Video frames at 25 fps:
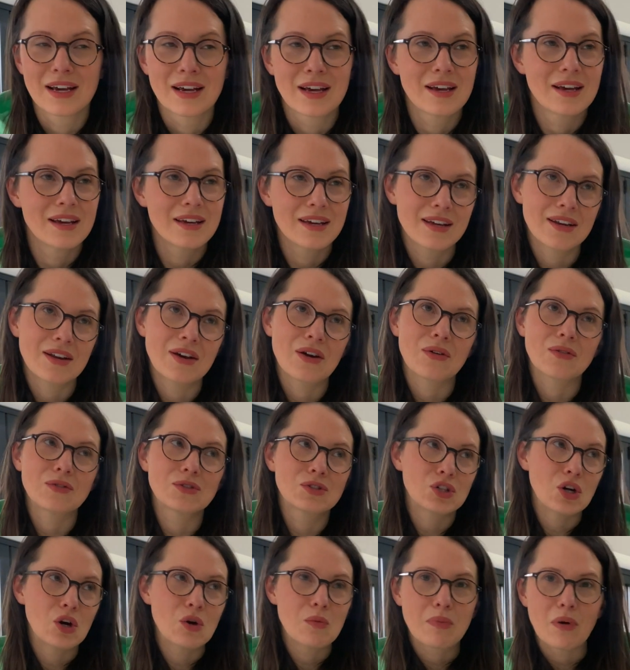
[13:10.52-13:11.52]
You know,
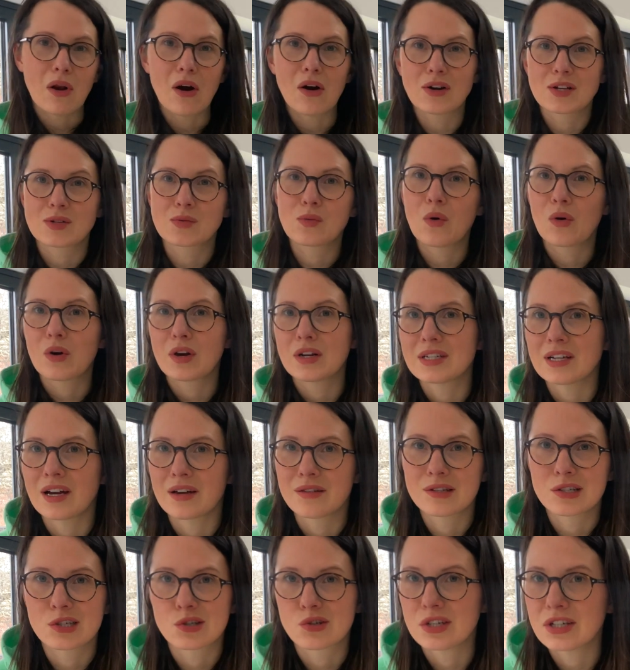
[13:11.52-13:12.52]
Joe Blogs walking
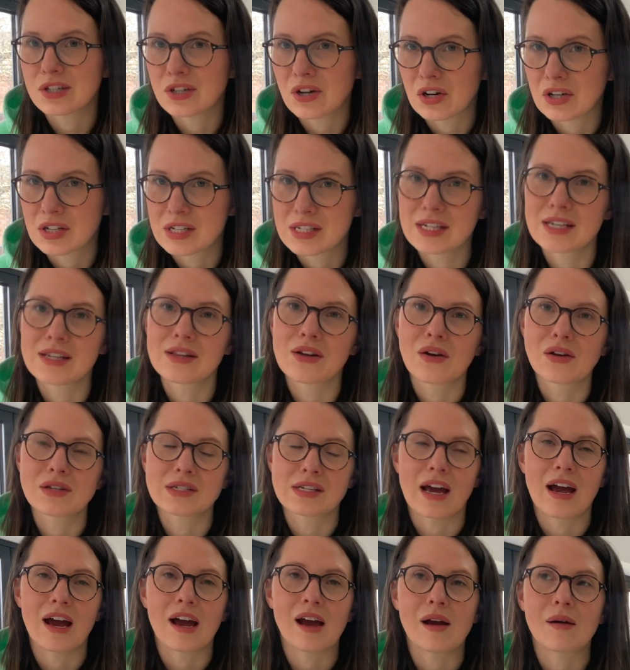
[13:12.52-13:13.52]
down the street can't see those
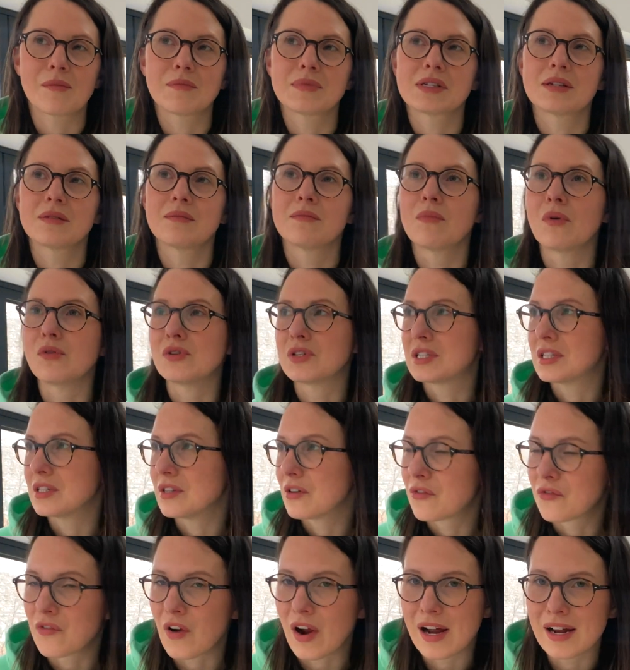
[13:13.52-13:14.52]
abs. Most of
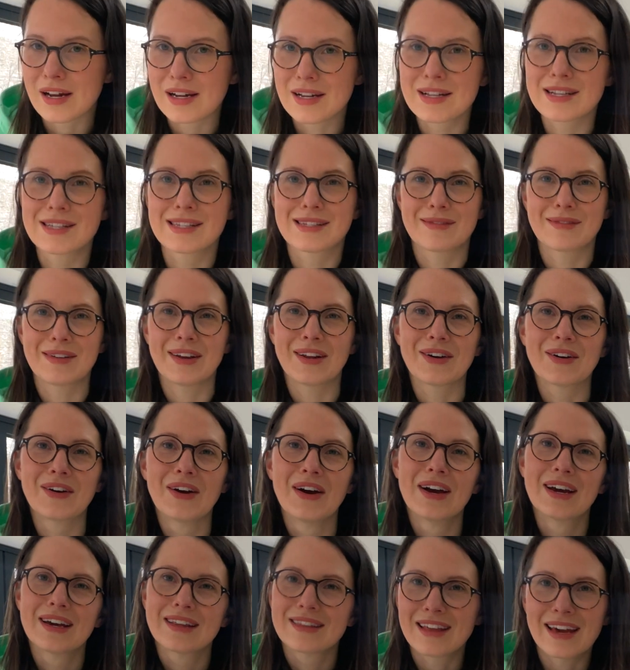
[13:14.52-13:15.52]
your friends, you know,
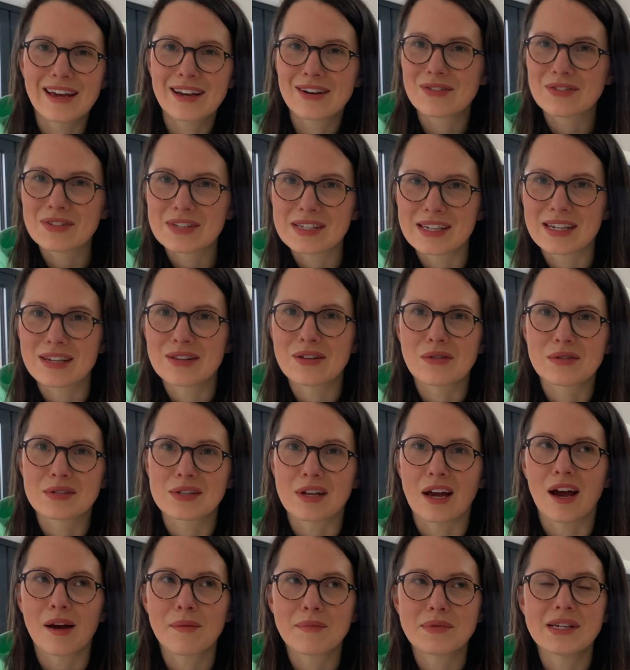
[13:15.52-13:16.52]
they don't see those
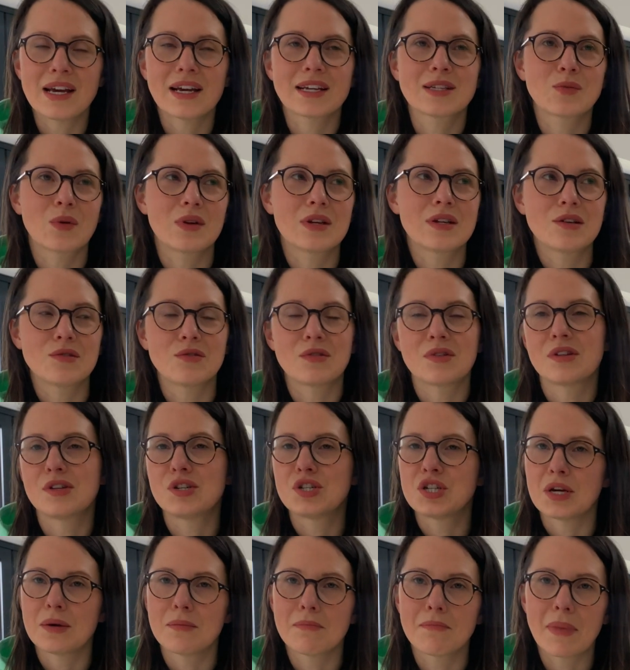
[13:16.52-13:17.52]
abs. Yes, when you're in the
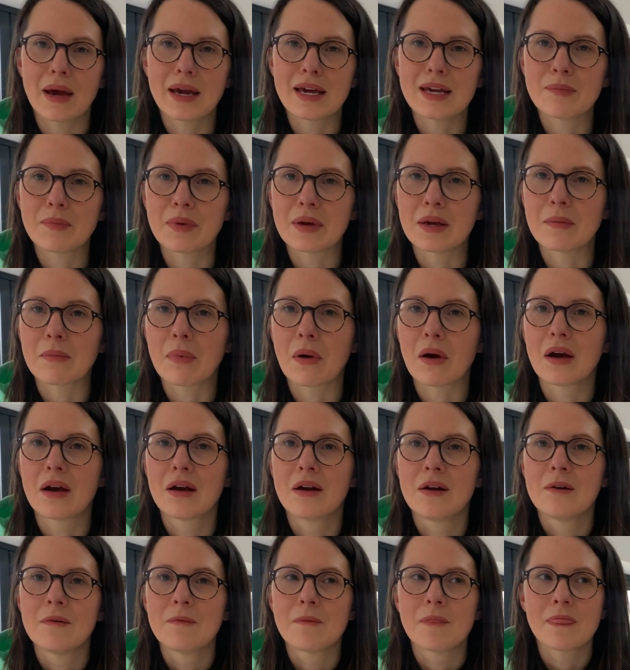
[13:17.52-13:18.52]
gym, maybe, but
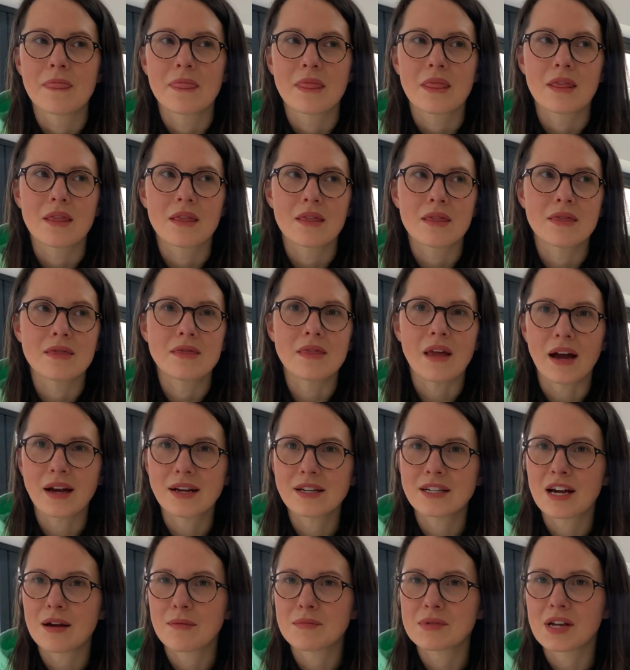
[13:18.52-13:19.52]

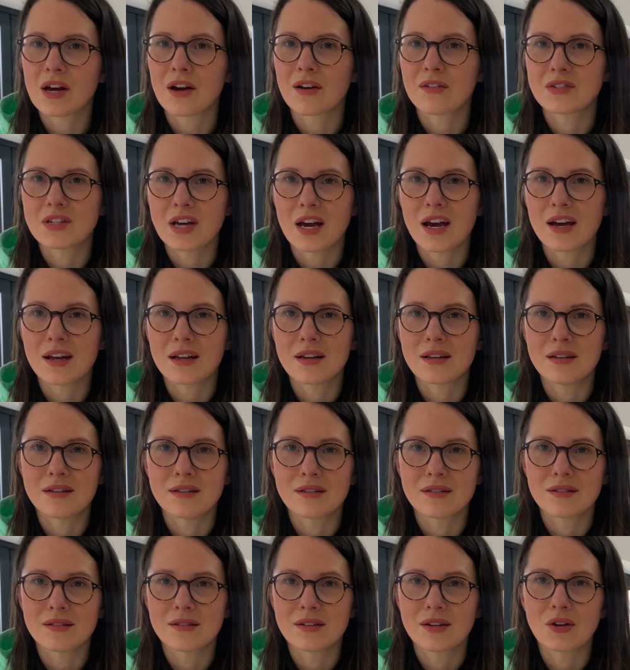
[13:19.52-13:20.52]
9 times out of
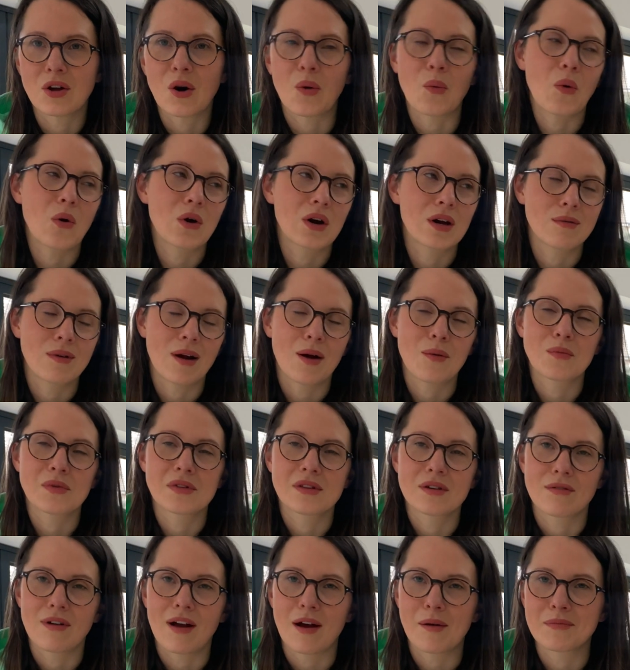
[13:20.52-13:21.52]
10, you're not walking around
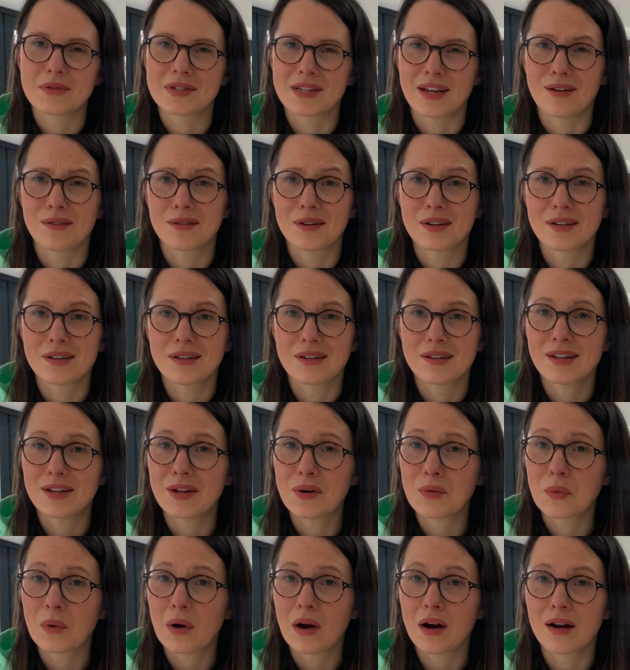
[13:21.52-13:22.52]
with your abs out. And you
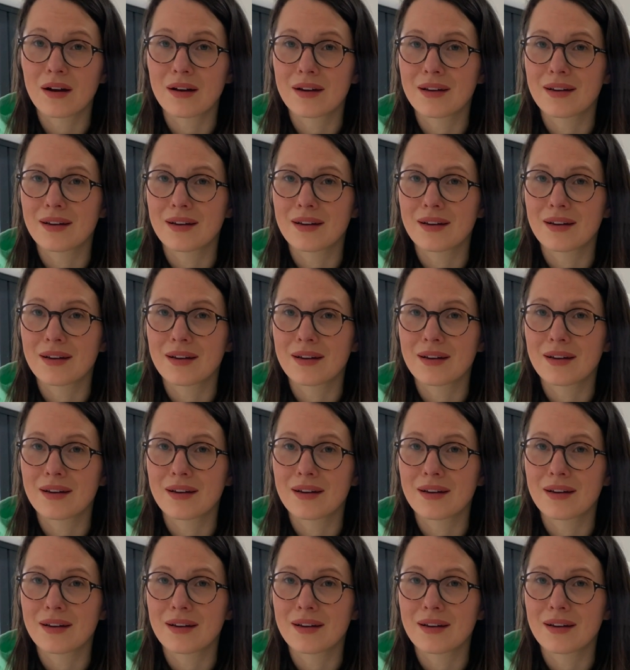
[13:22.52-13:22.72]
know what?